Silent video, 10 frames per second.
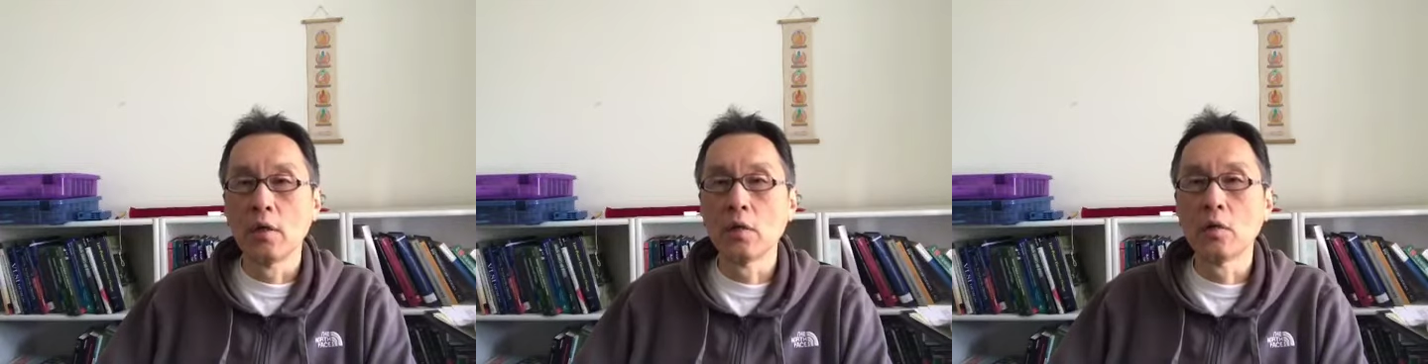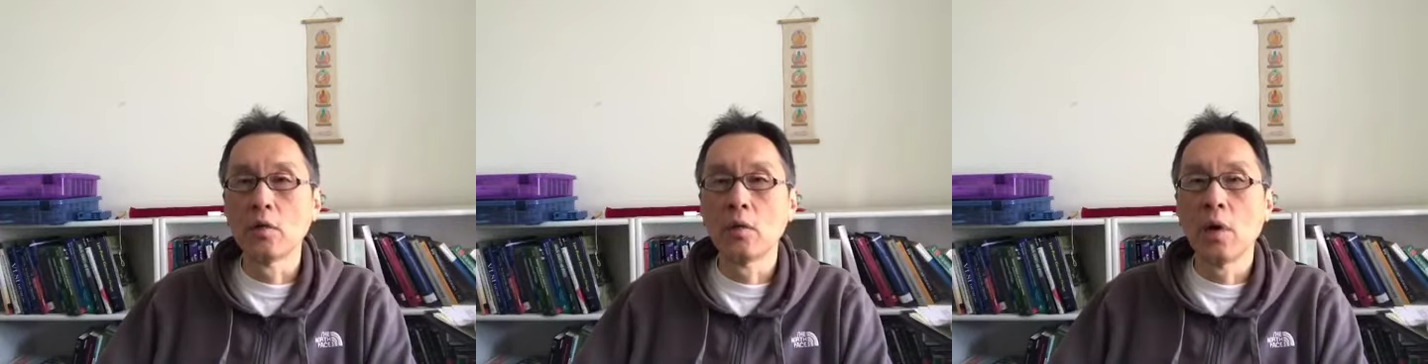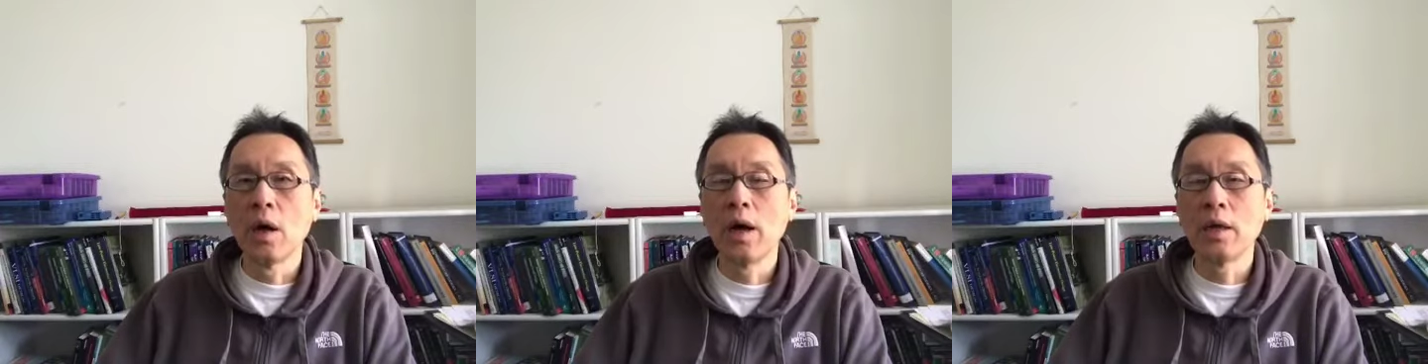to
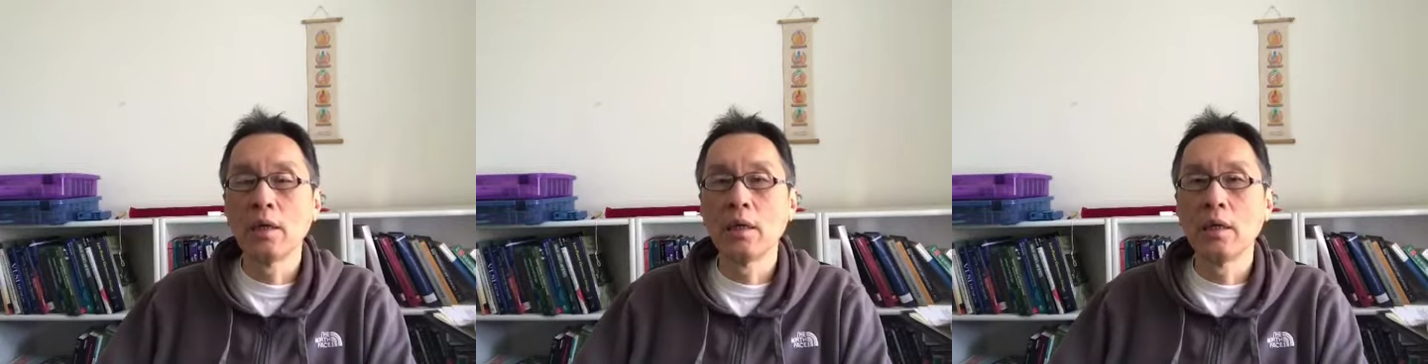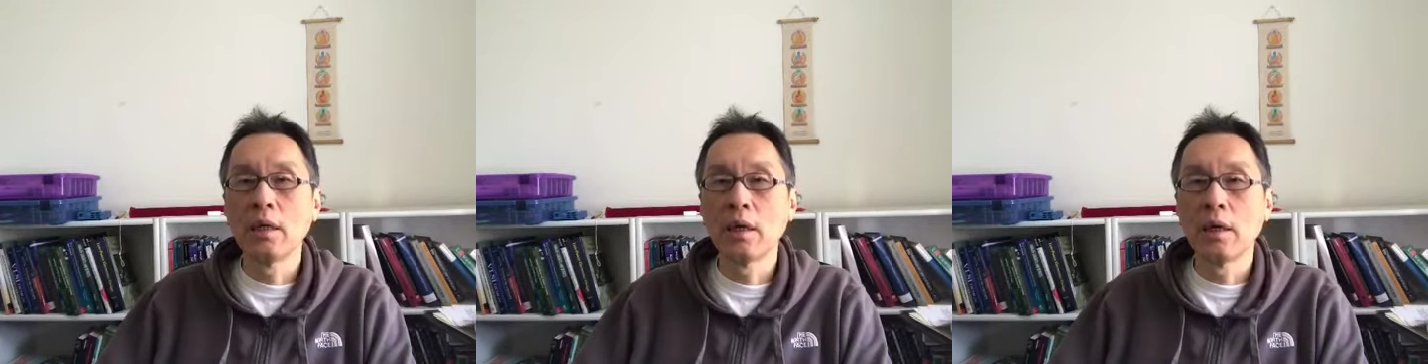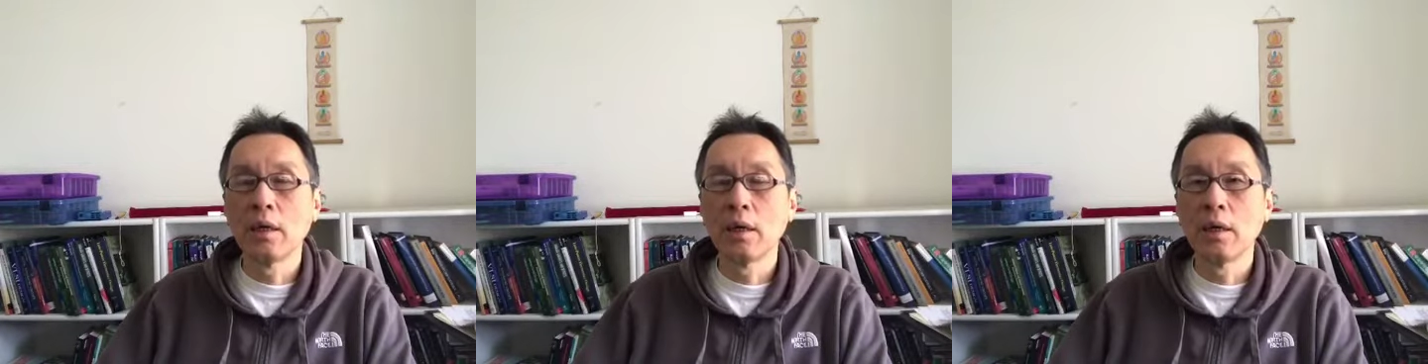higher
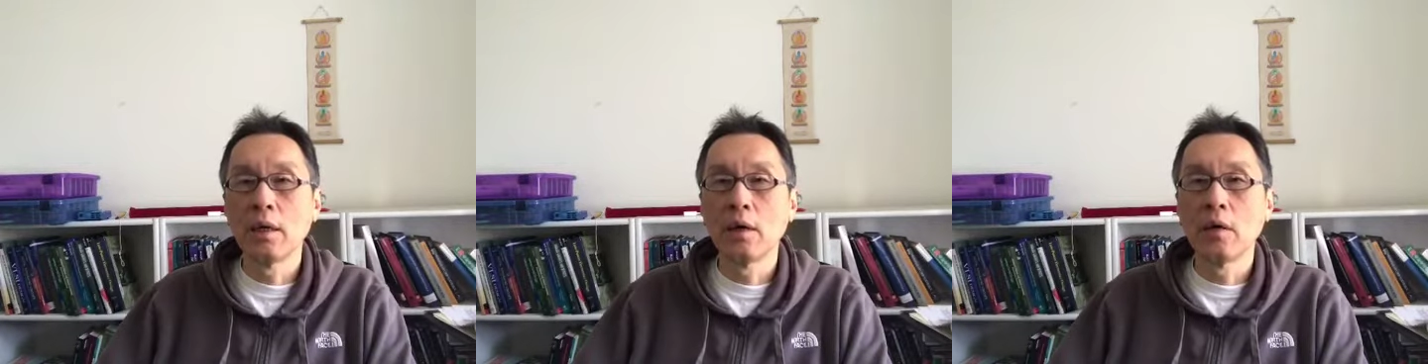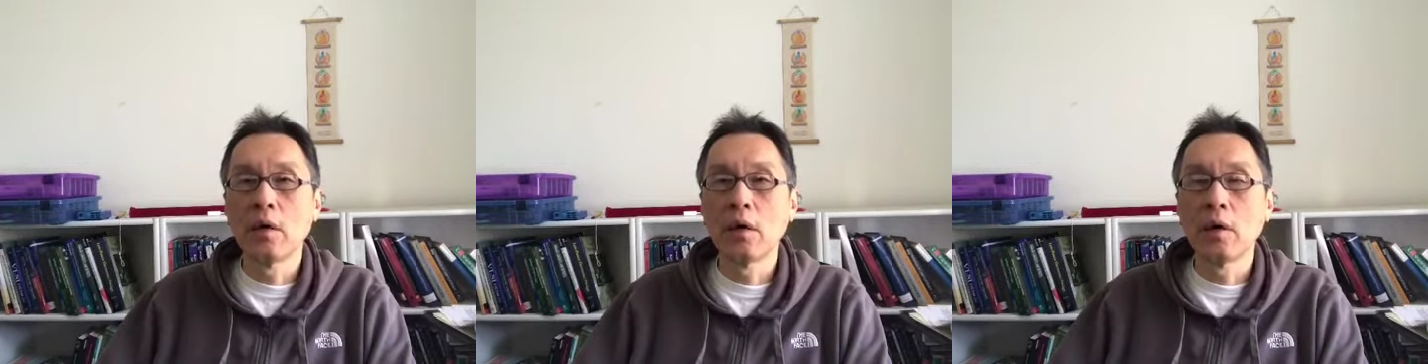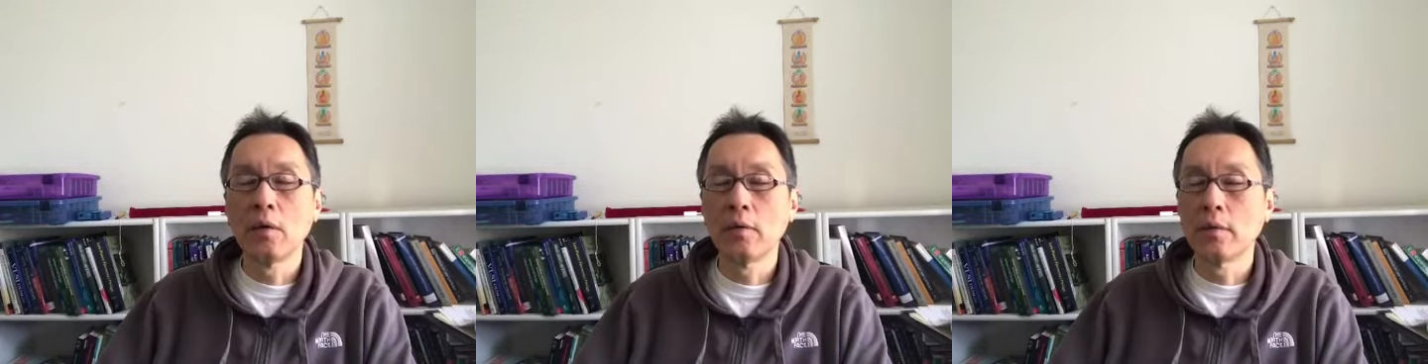
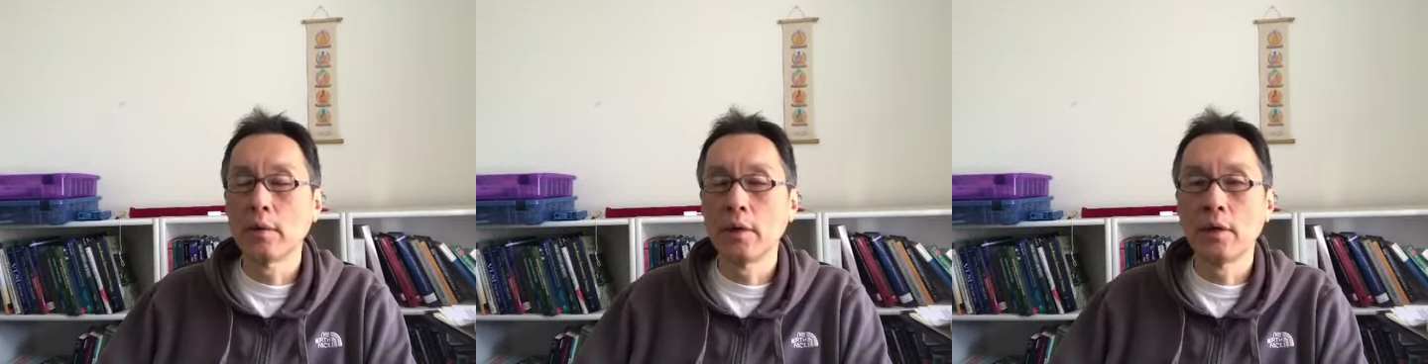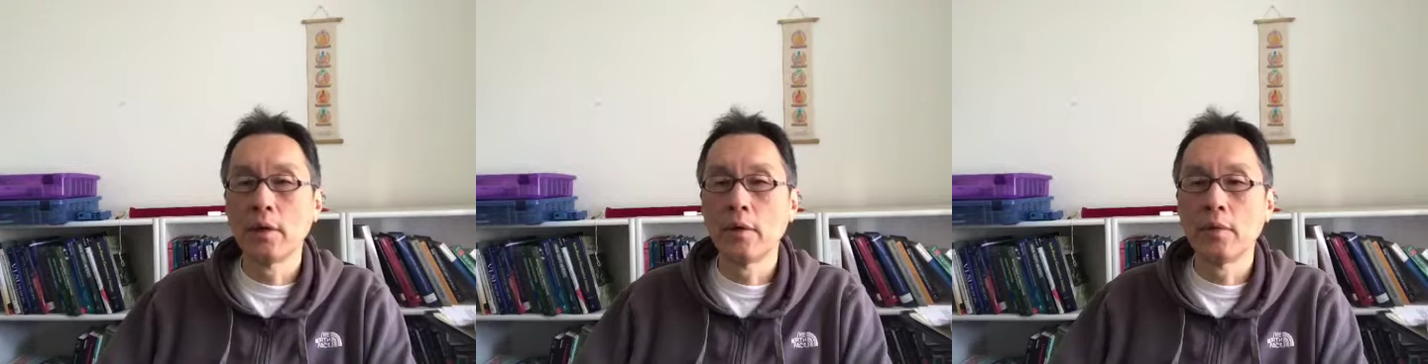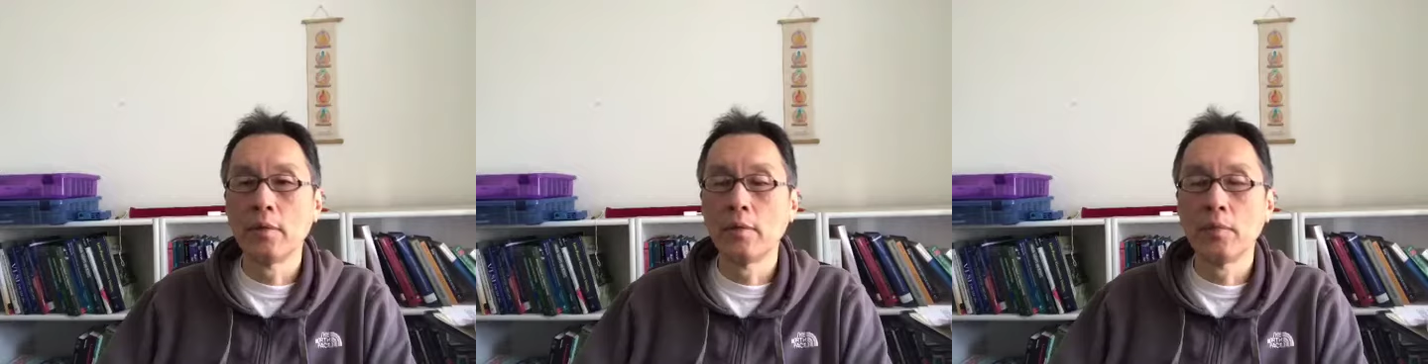or
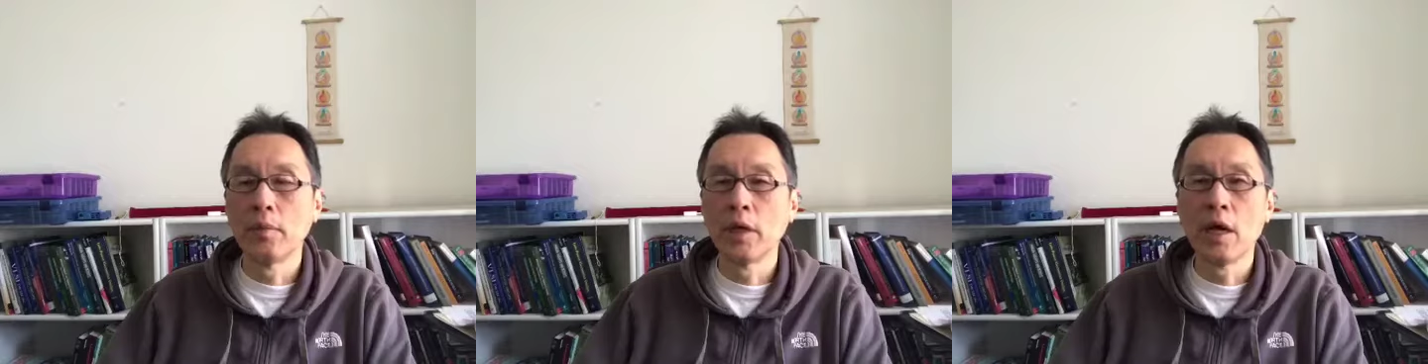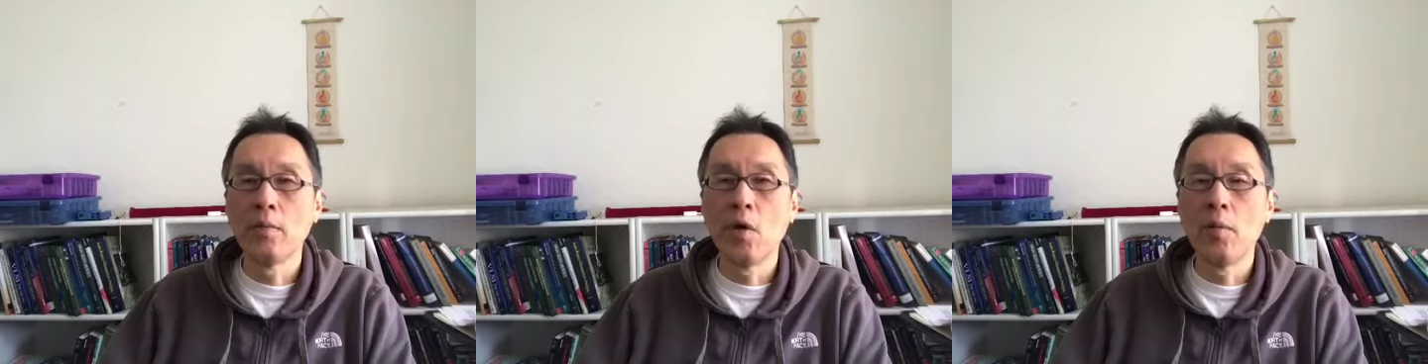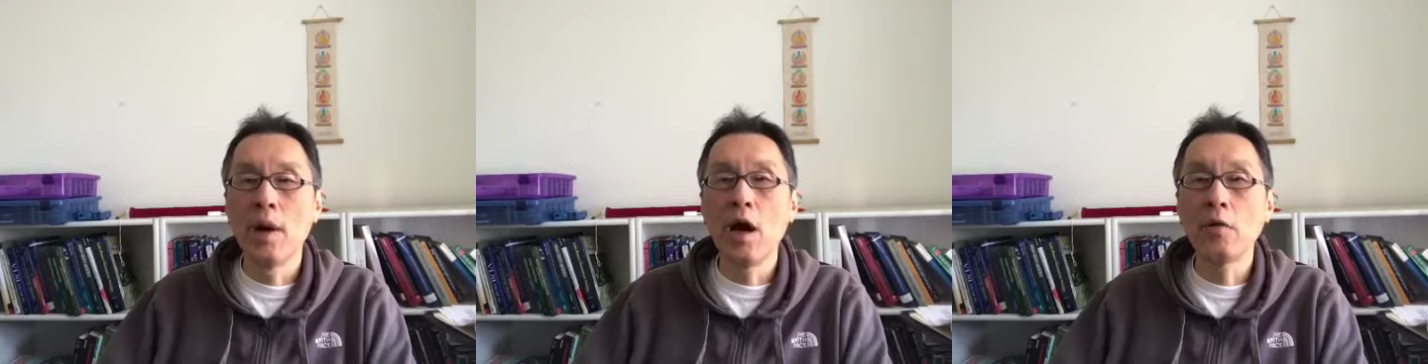become more
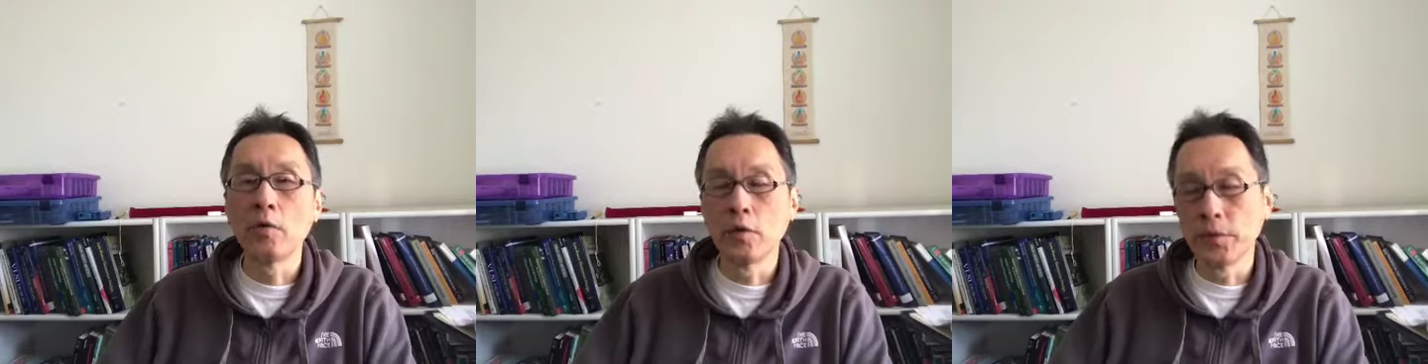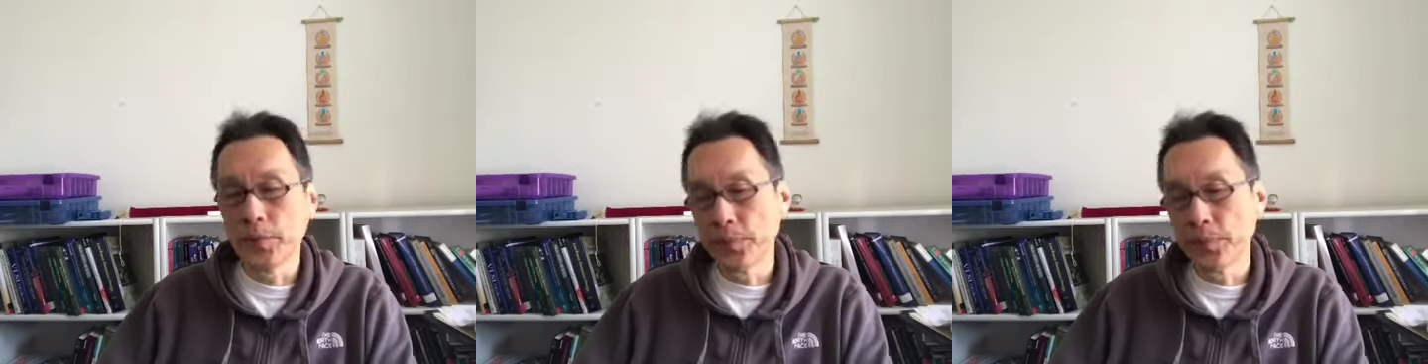powerful.